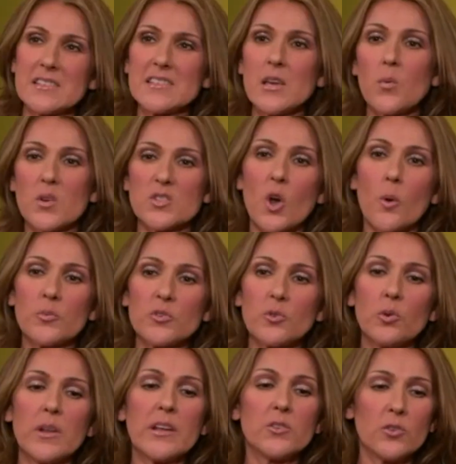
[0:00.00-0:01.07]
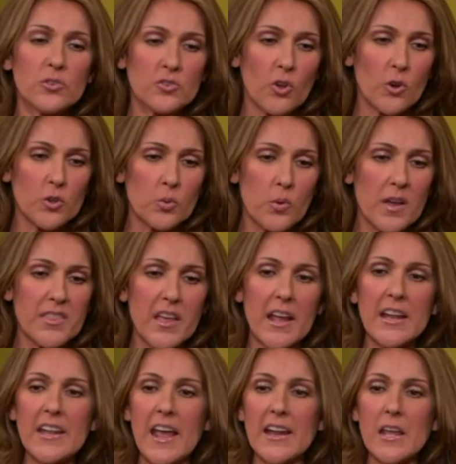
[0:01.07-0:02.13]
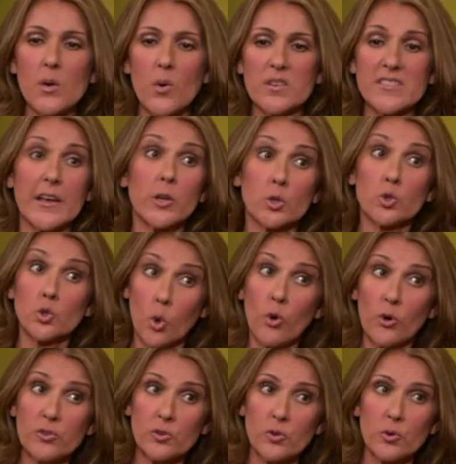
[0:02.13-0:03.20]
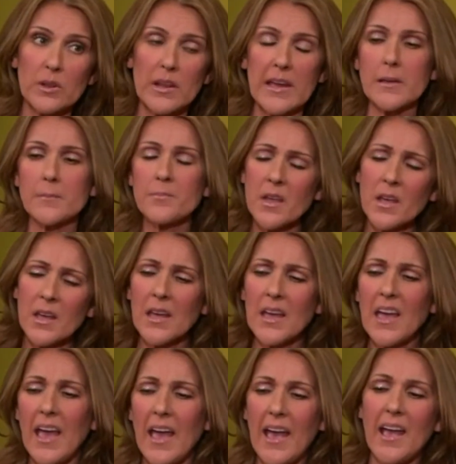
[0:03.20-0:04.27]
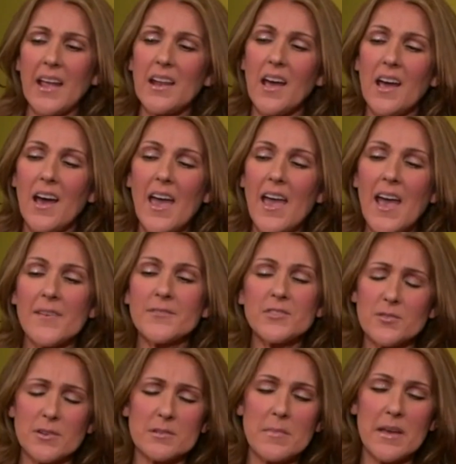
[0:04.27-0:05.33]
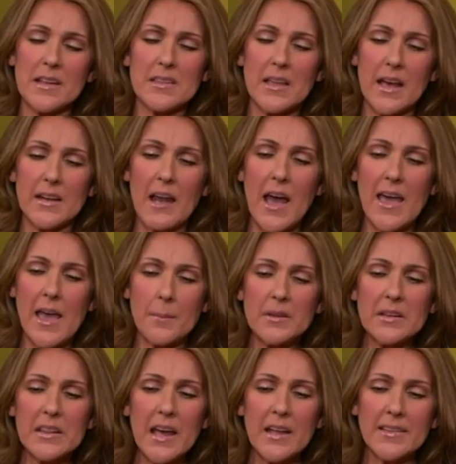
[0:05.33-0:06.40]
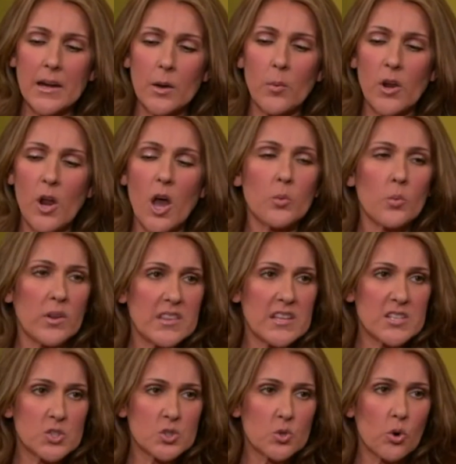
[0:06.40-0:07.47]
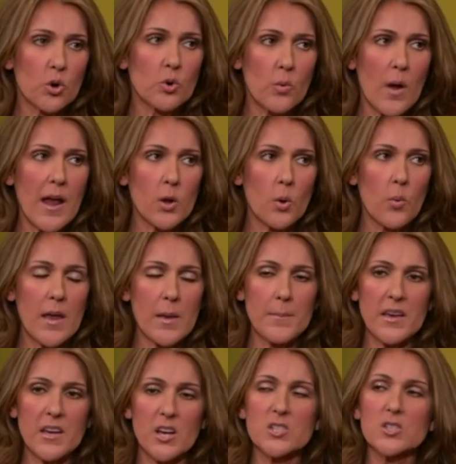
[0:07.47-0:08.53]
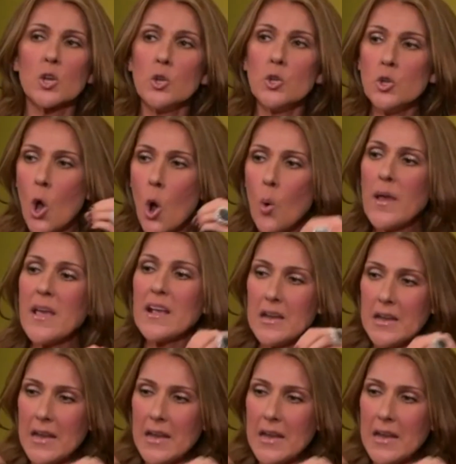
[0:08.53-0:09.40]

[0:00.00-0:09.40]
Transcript: successful songstress has an amazingly wide range, but the celebrity's vocal talents transcend just music. For example, did you know that Celine speaks fluent